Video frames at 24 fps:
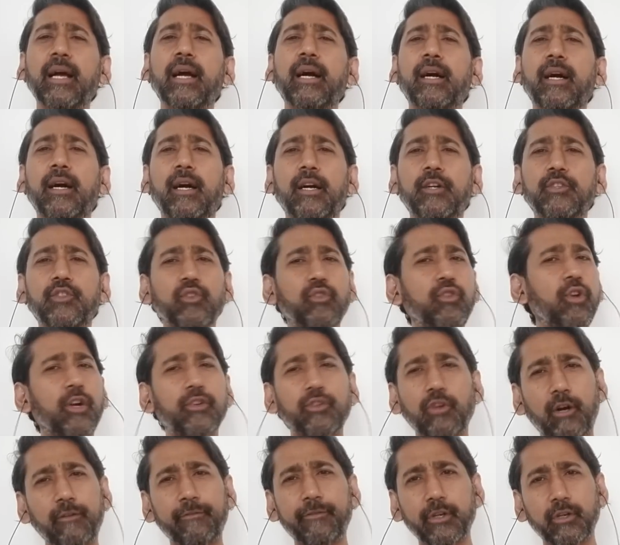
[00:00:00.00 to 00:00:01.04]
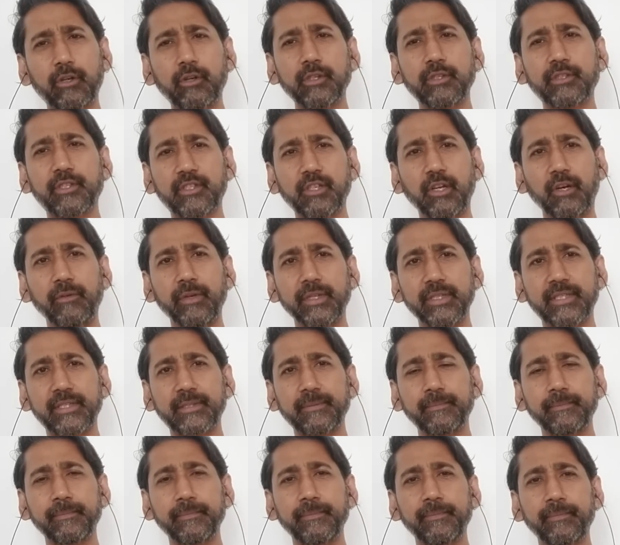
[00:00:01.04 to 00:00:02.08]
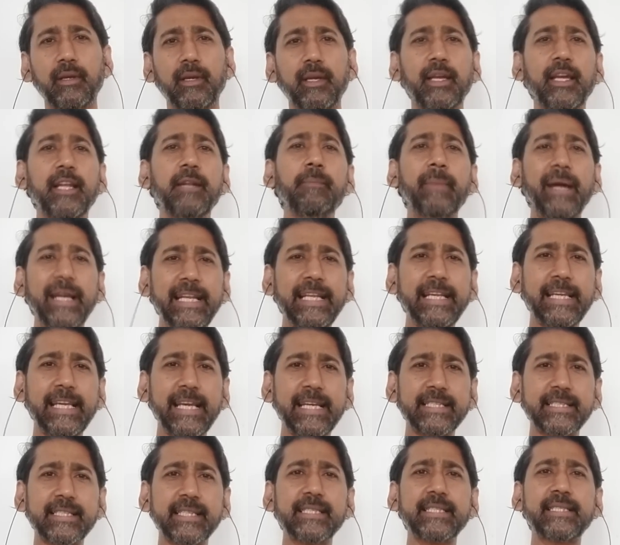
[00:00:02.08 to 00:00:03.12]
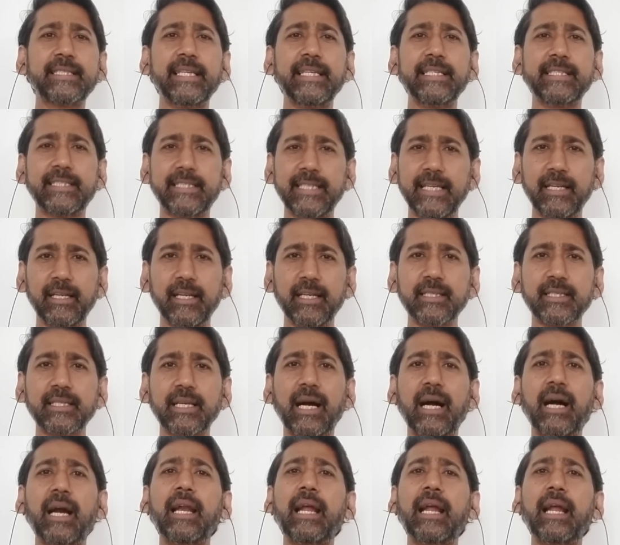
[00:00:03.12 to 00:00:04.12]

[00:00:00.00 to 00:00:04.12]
do not offer good service. In many cases, these dealers are